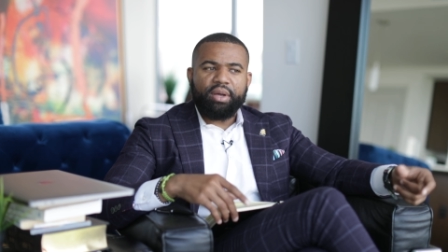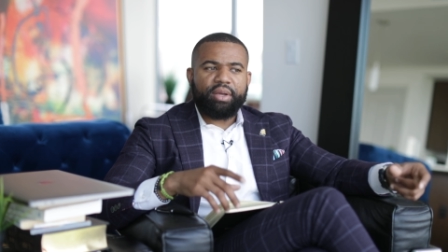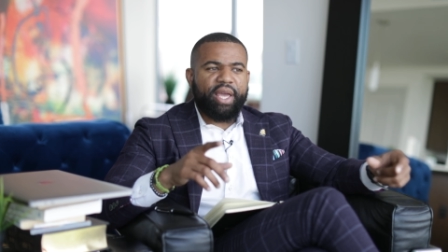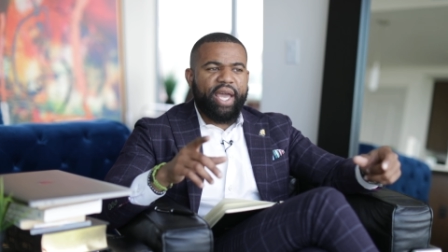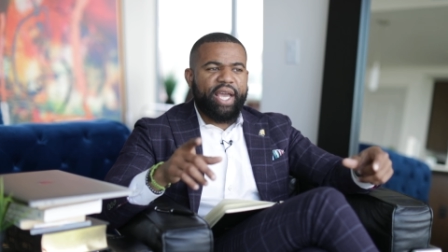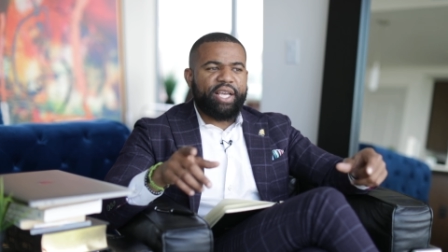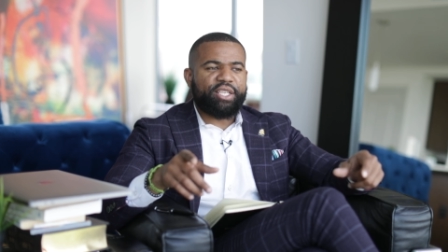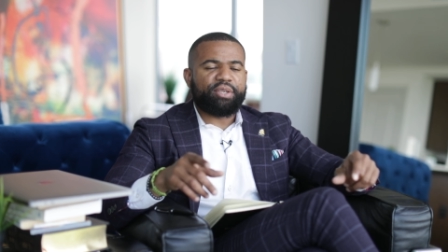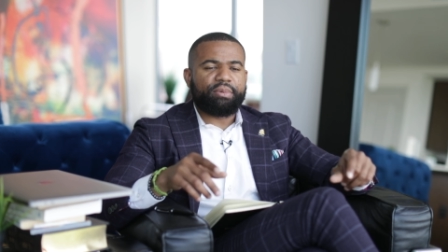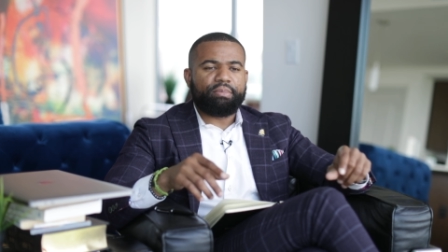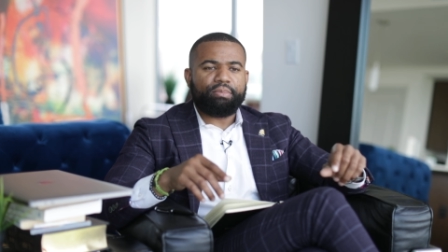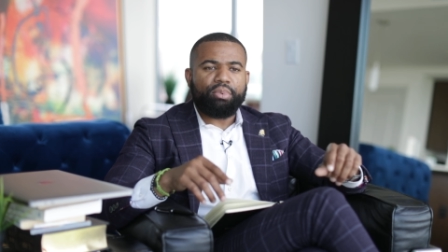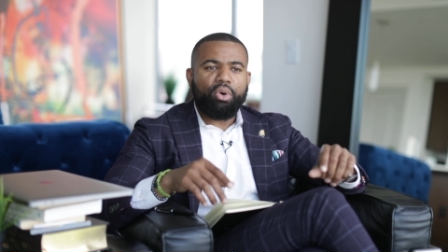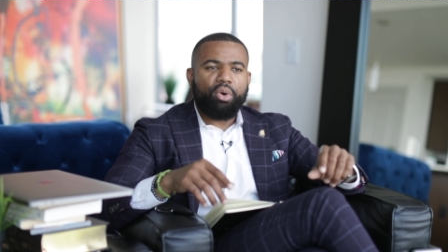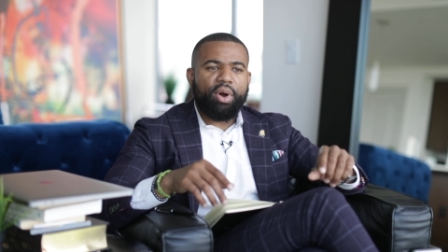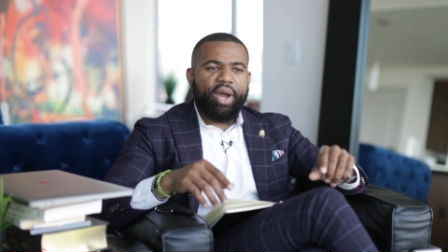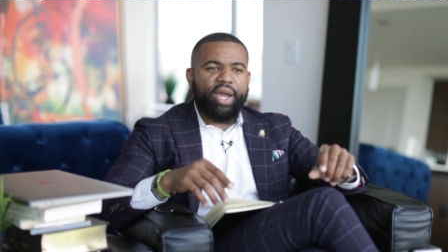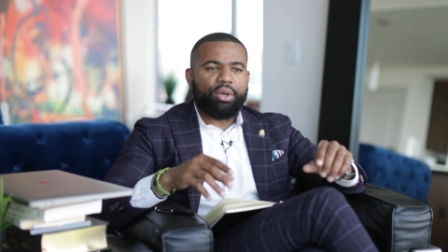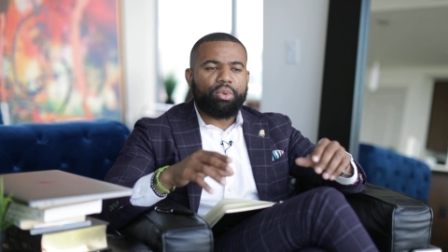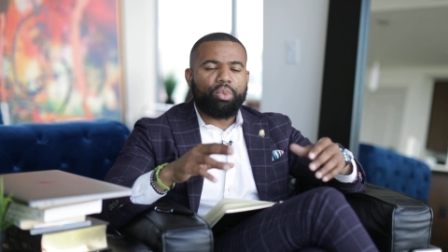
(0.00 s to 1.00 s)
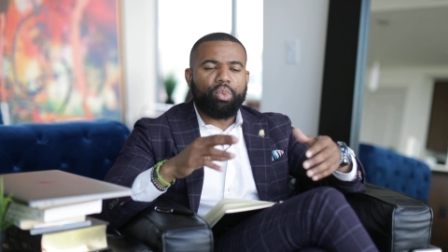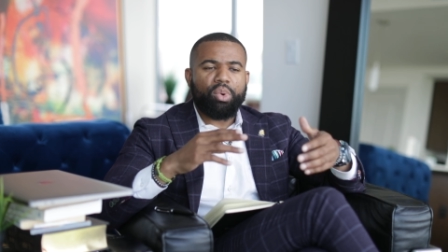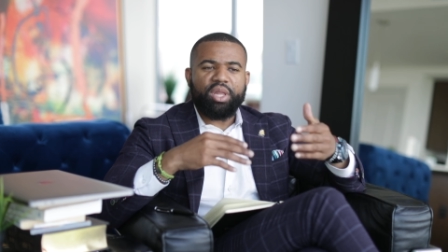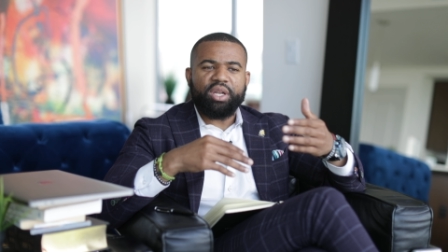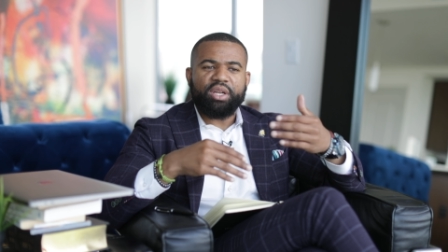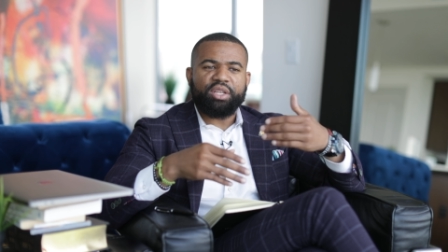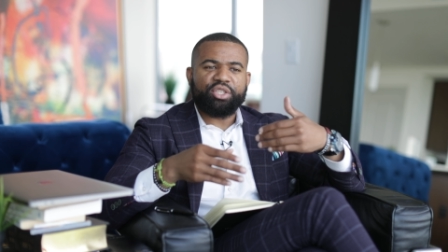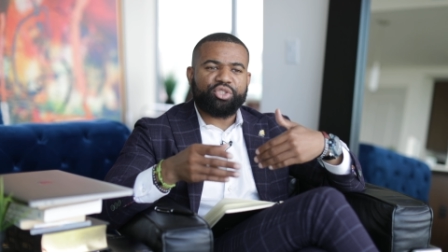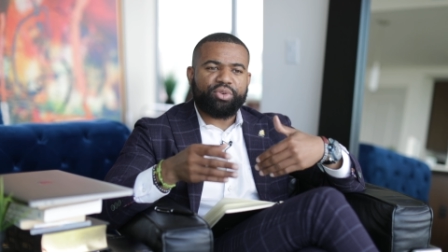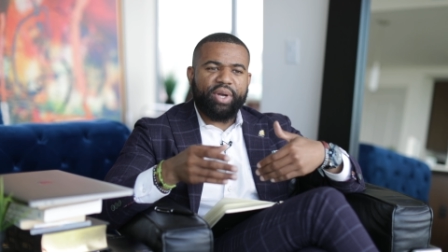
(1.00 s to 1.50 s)
Case in point, one
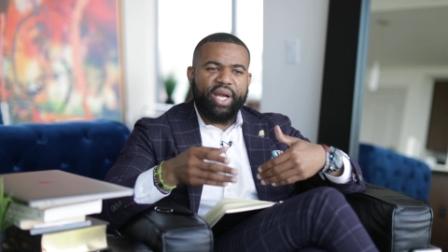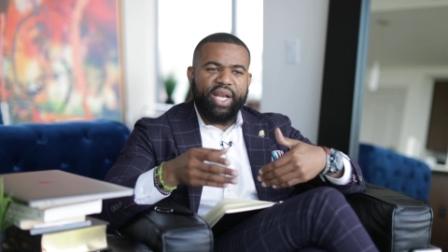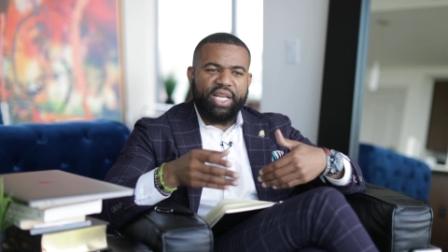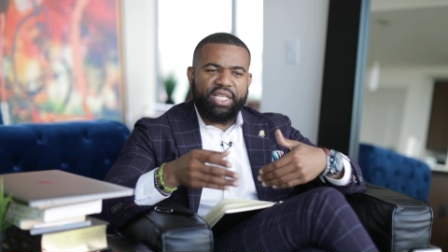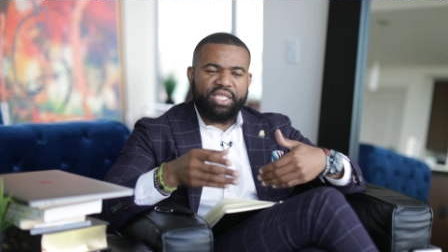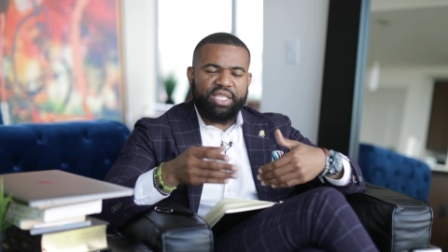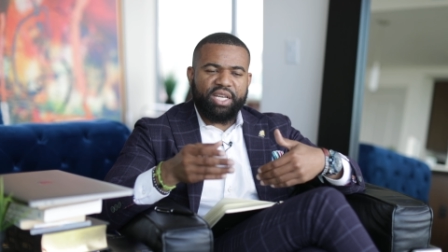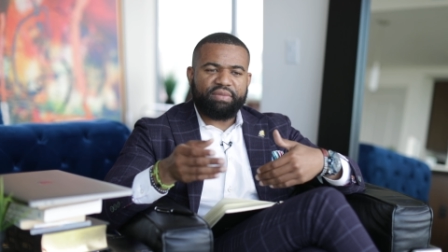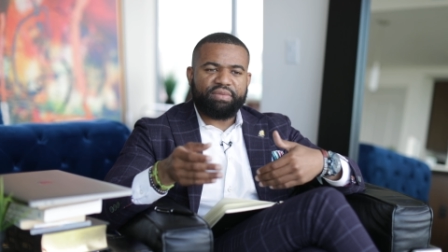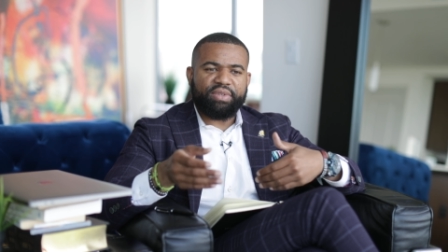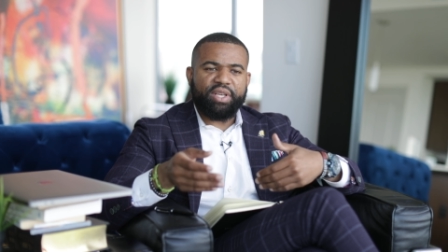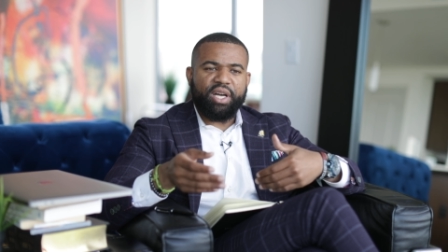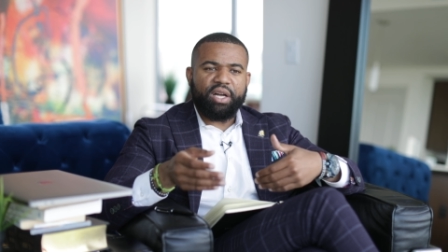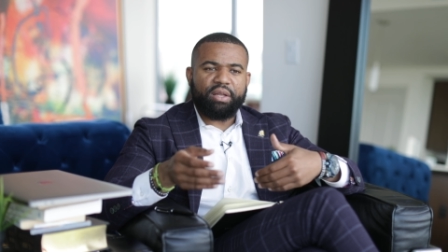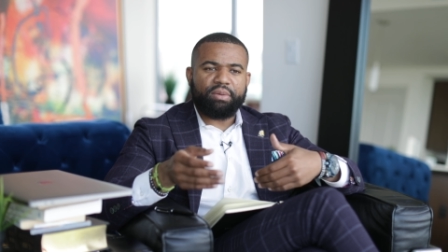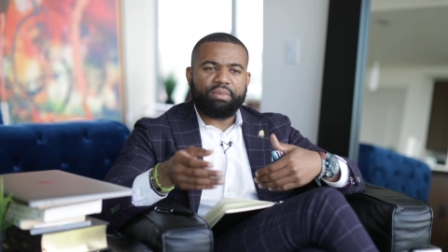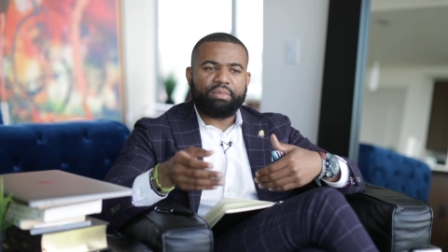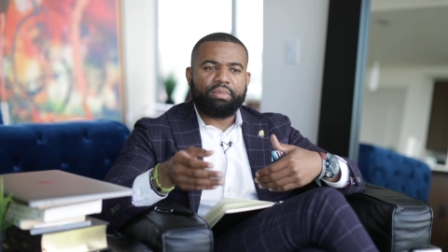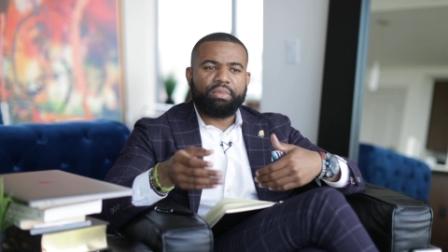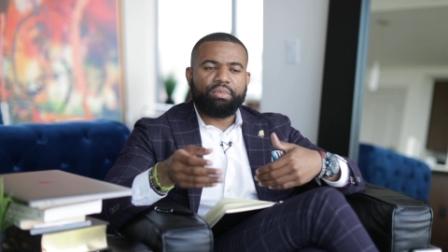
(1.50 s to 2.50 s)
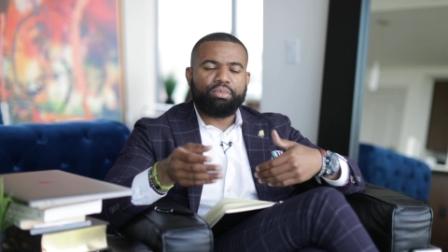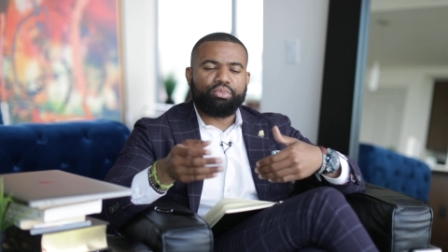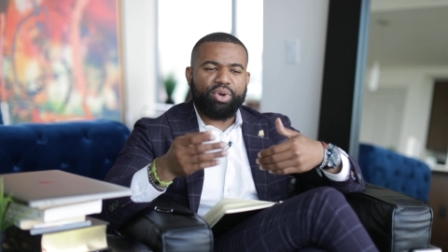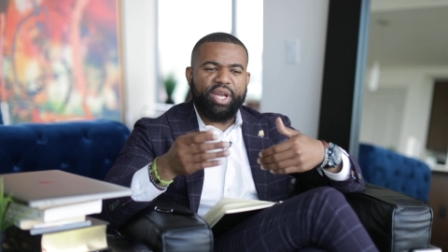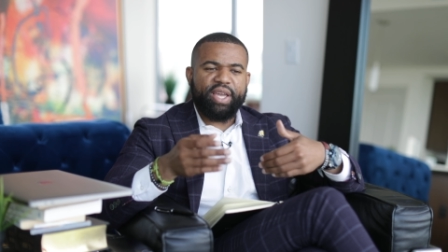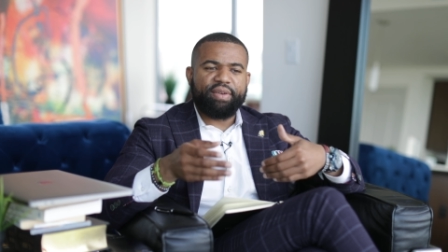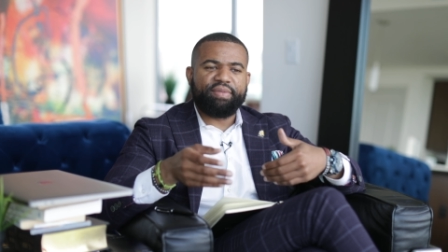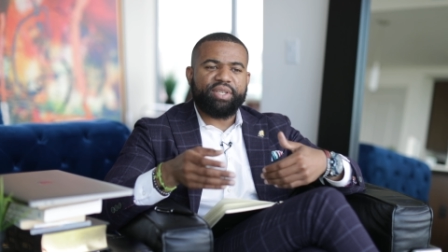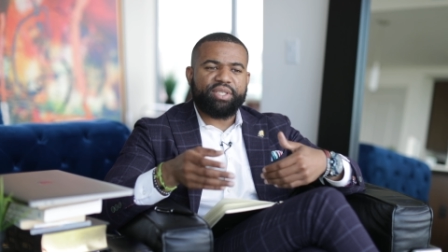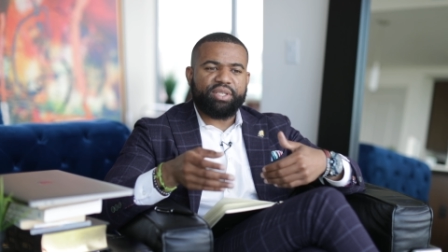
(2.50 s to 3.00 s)
of the trainings that I've done
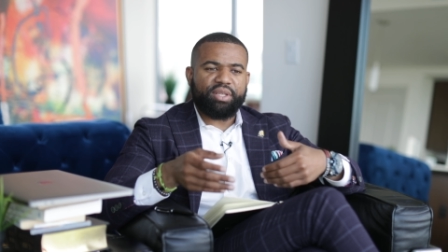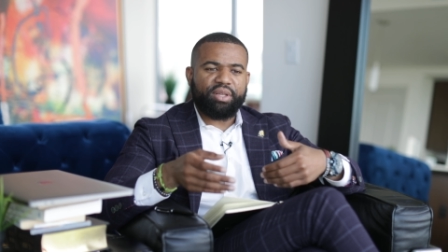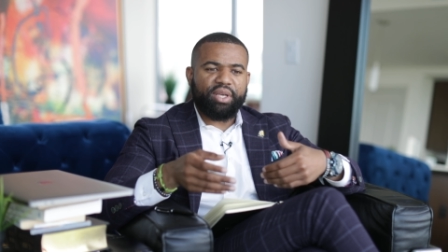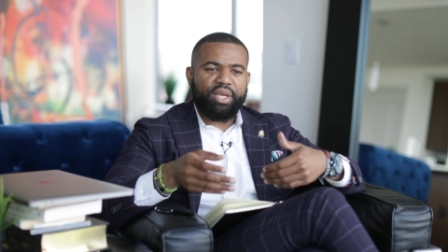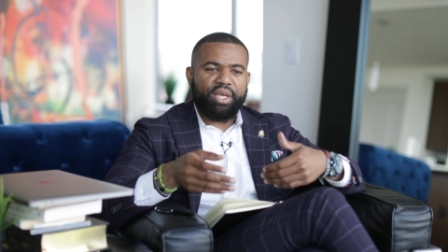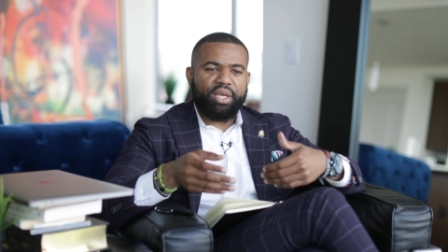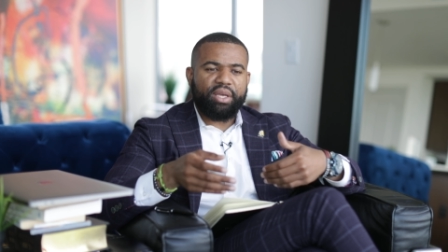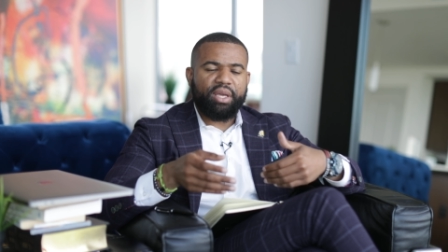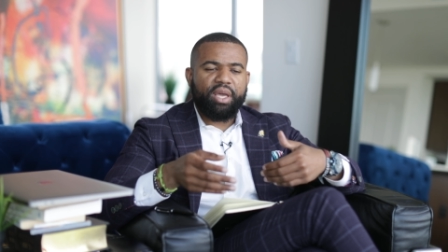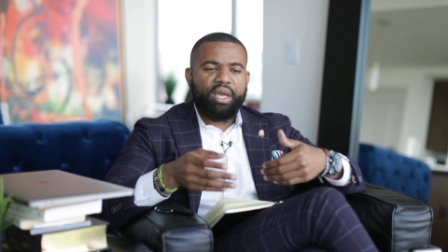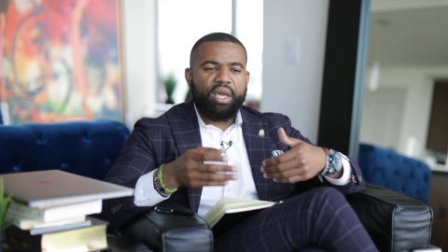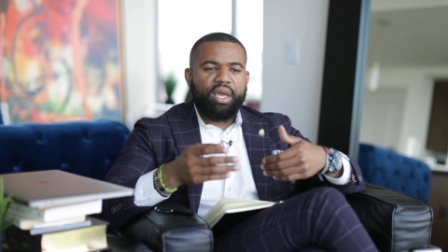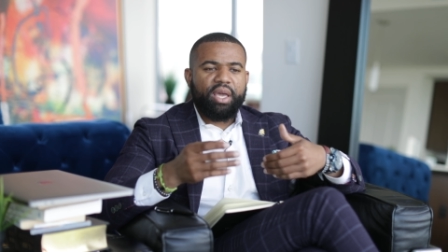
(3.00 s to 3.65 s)
previously